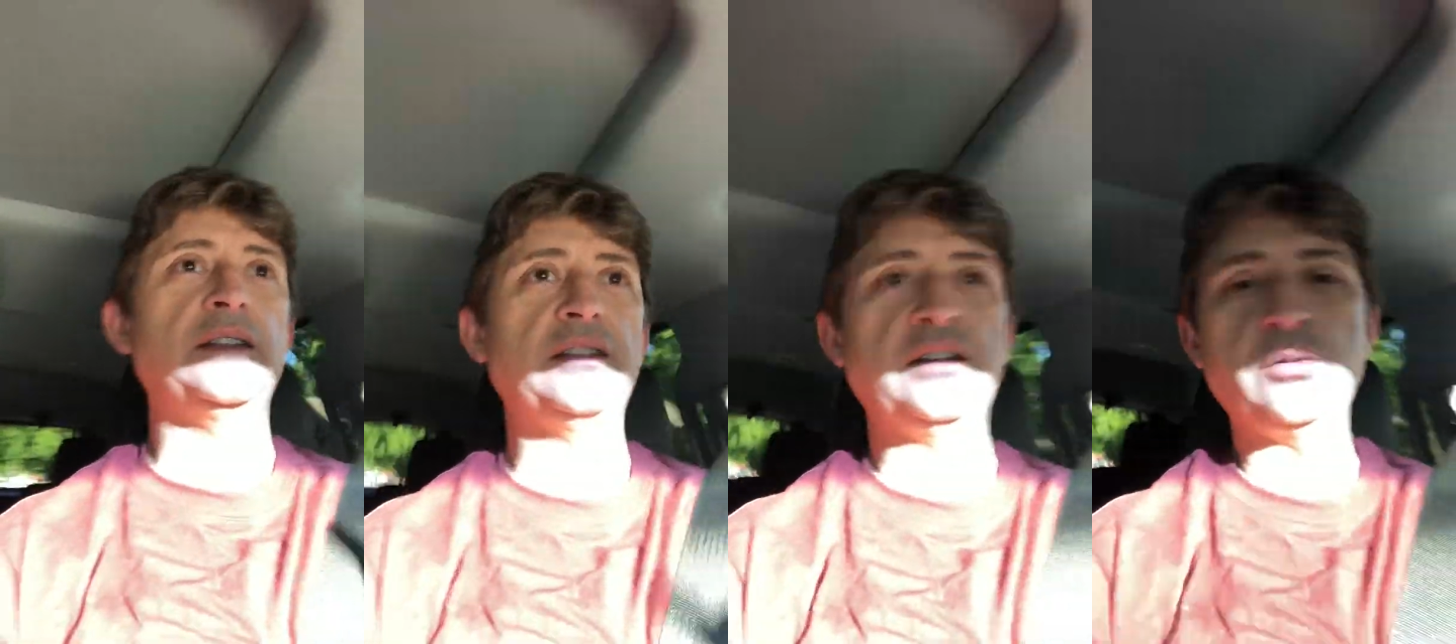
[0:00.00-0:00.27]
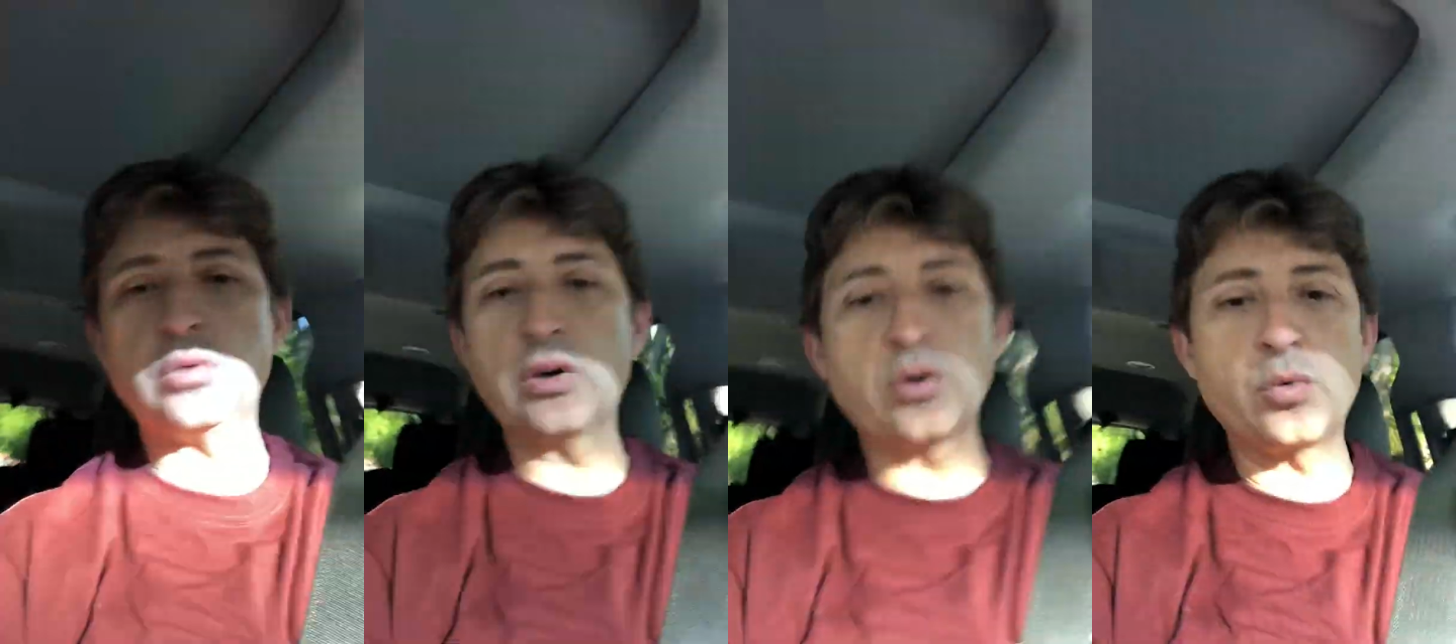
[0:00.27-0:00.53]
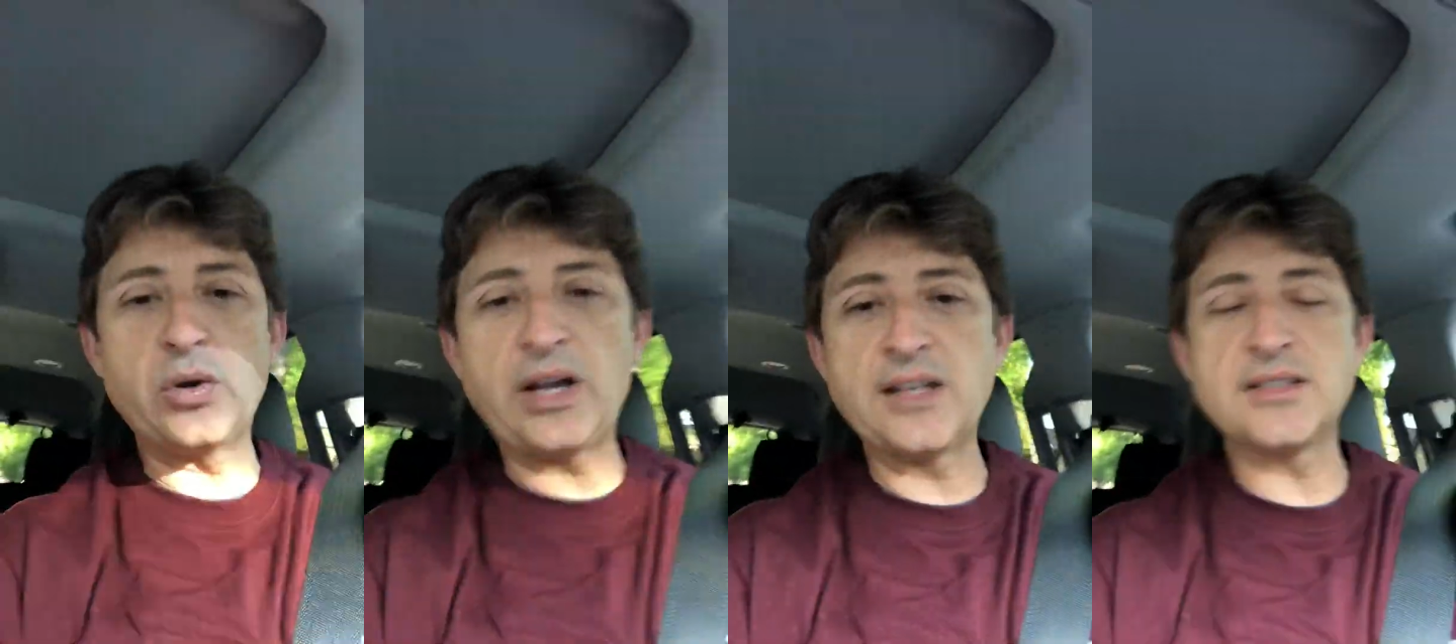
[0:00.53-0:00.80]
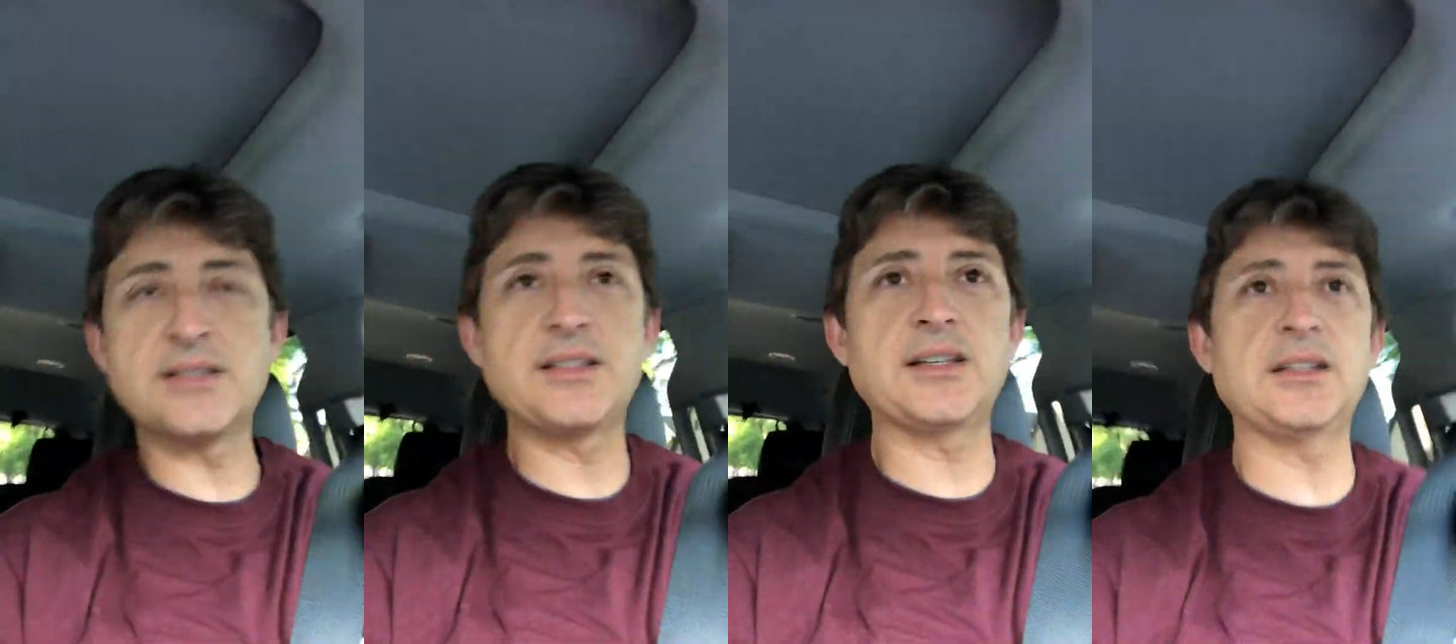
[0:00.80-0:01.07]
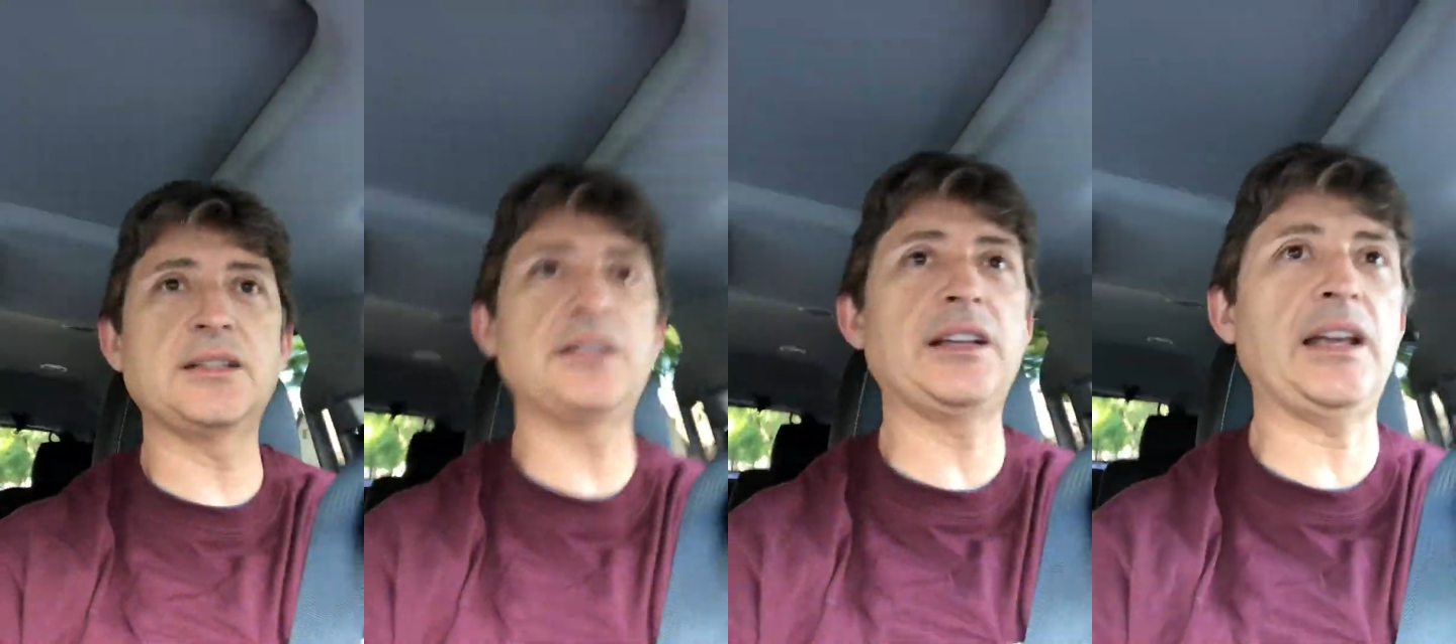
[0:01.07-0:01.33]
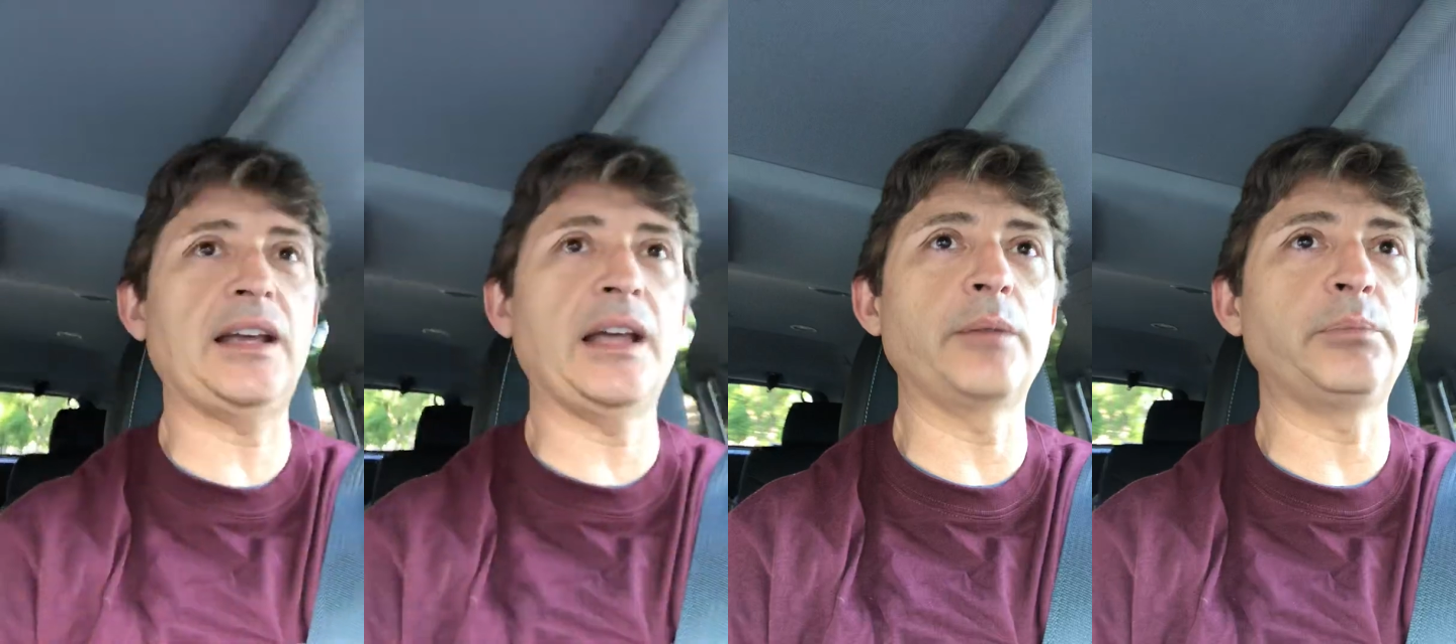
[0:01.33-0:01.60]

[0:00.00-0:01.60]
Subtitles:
they were arrested, they